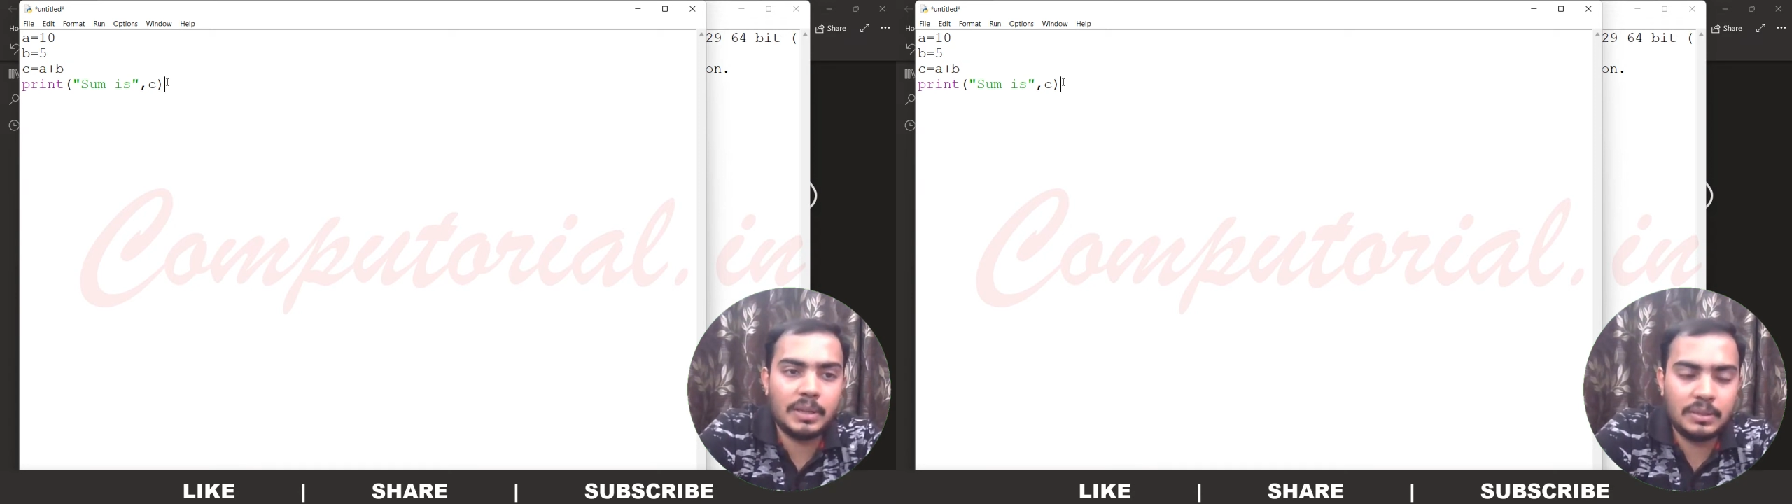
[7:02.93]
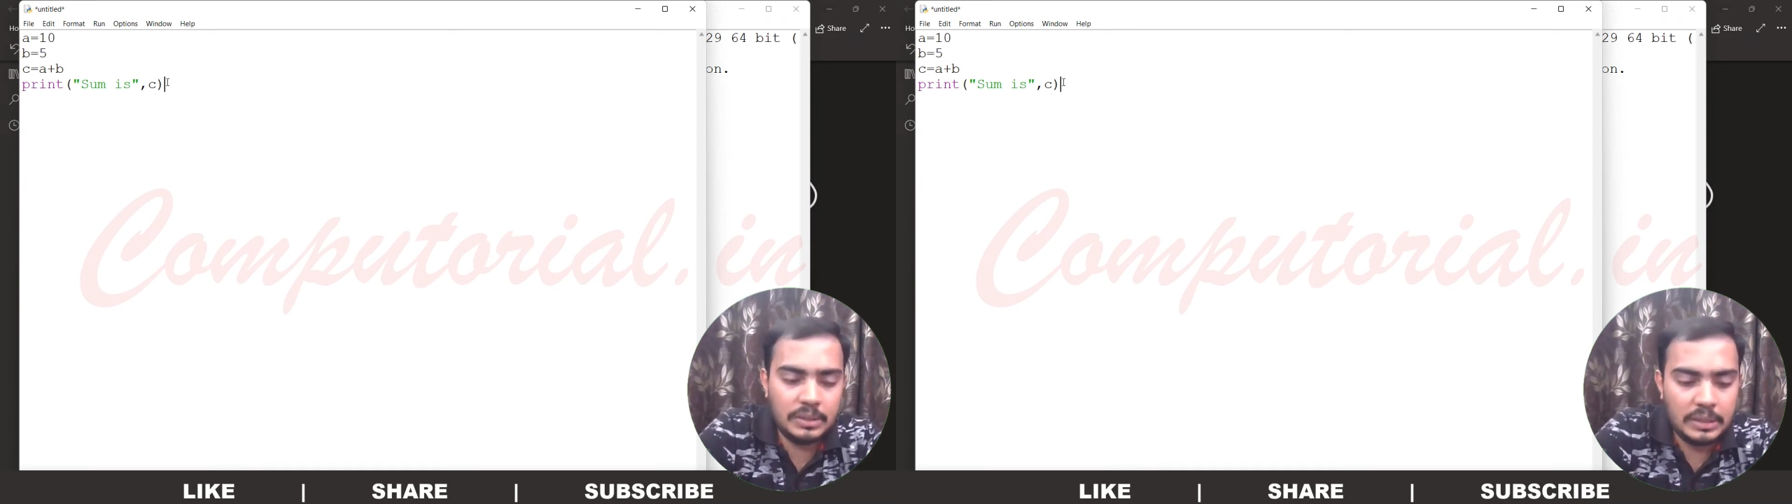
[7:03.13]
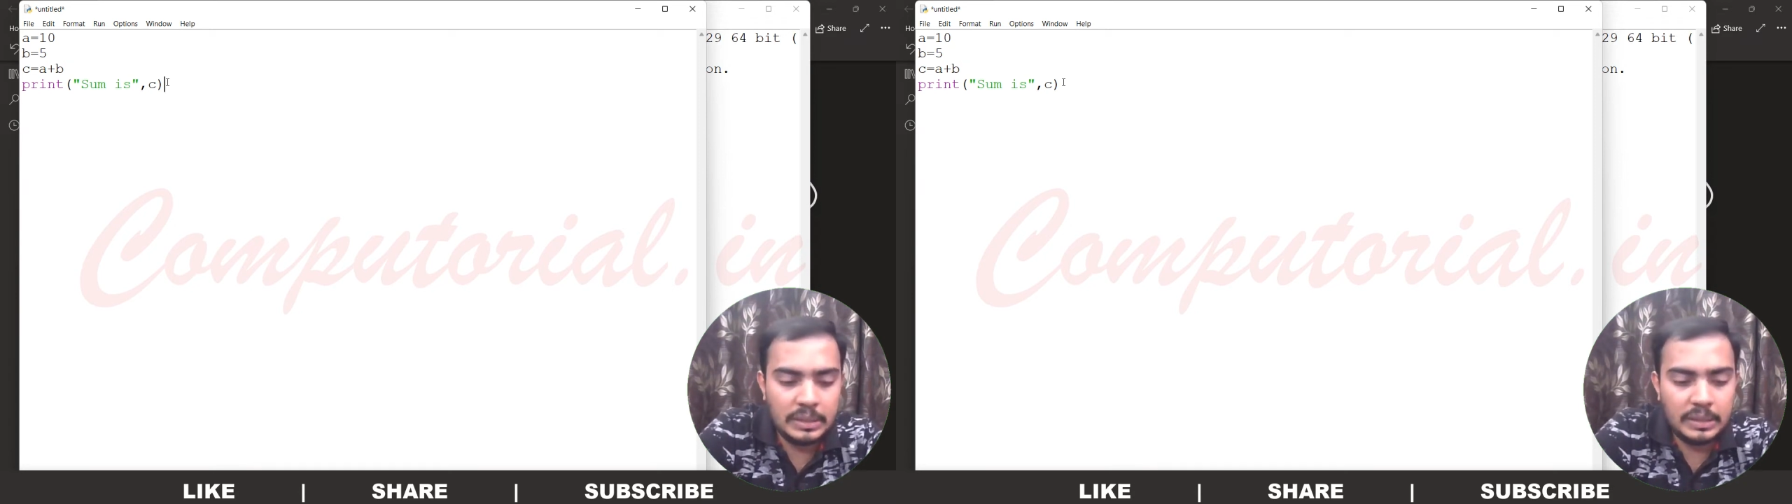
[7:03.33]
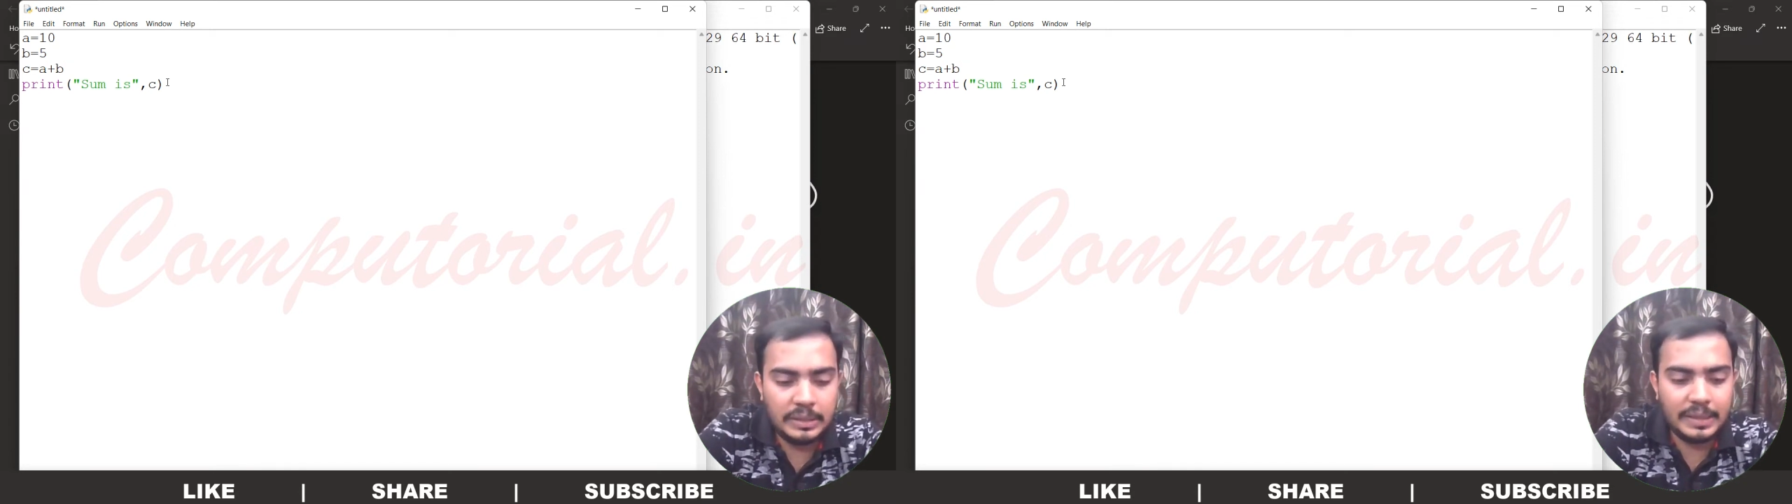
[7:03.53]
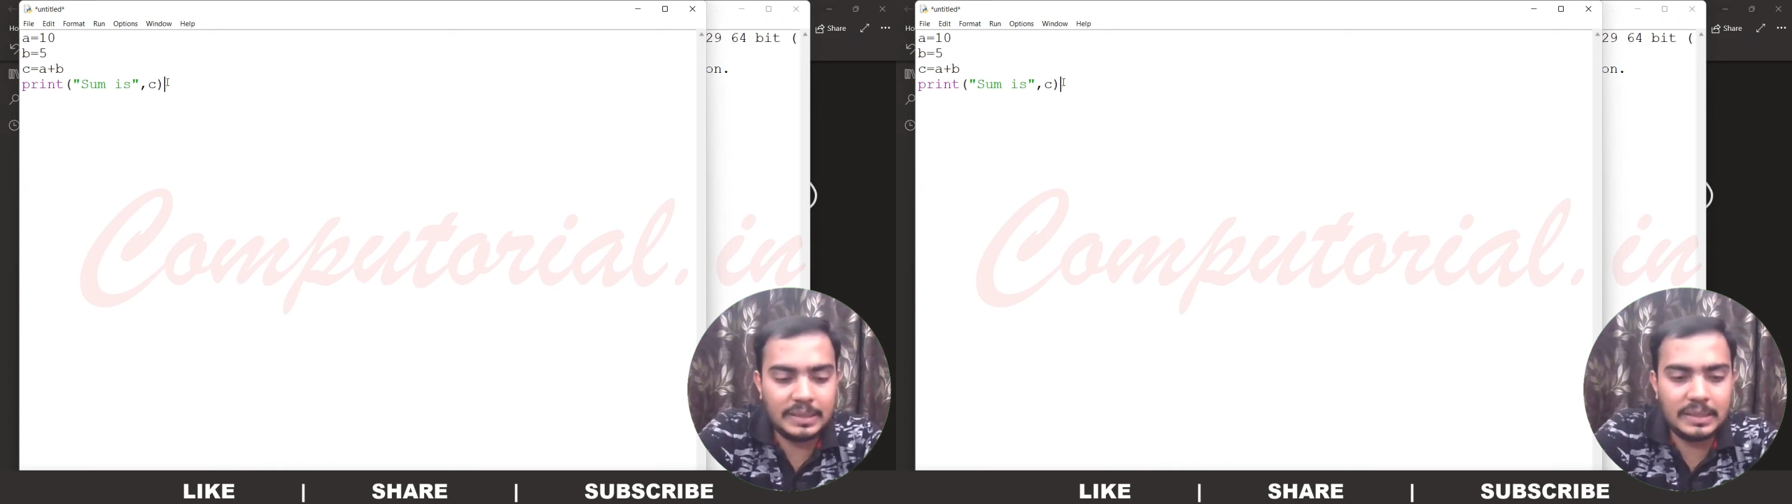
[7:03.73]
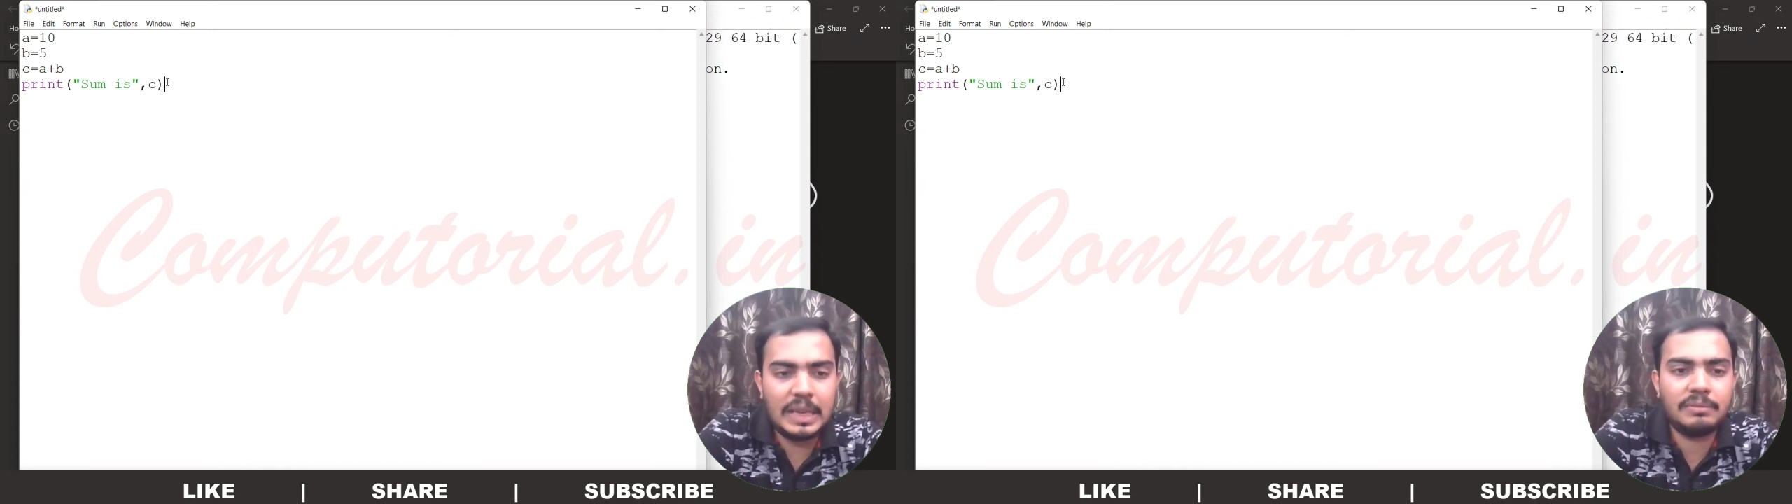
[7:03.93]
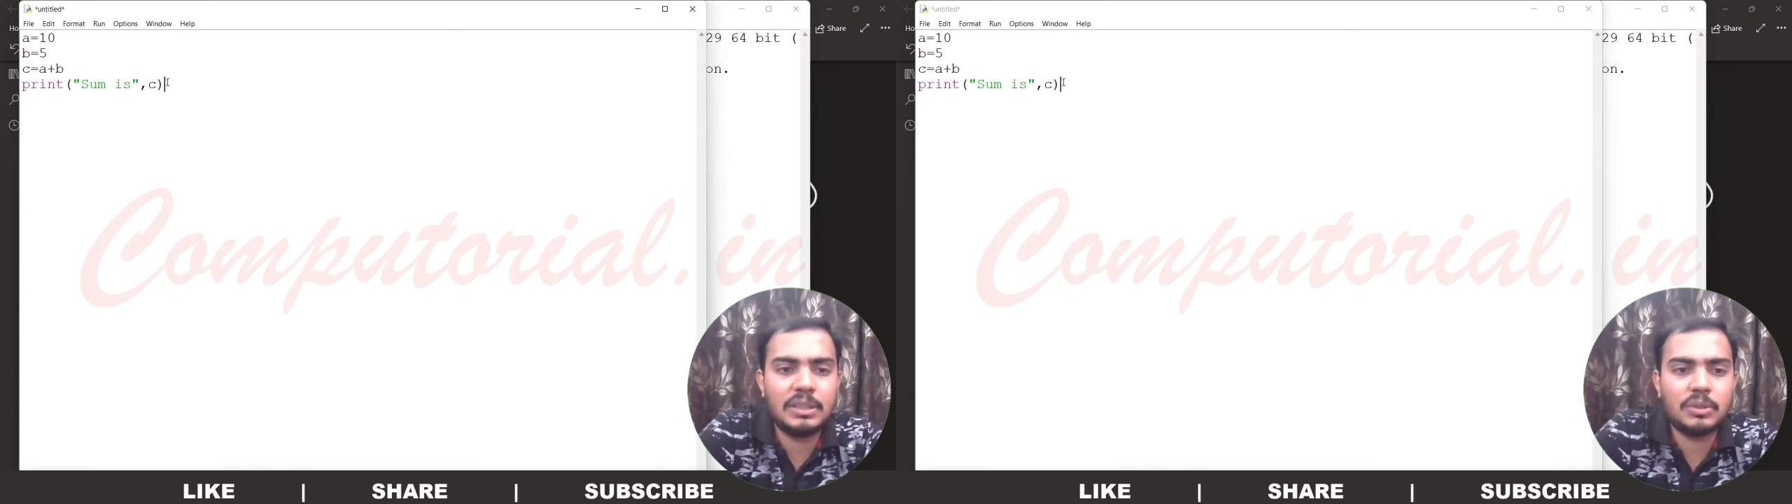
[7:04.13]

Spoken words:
is c. Let's save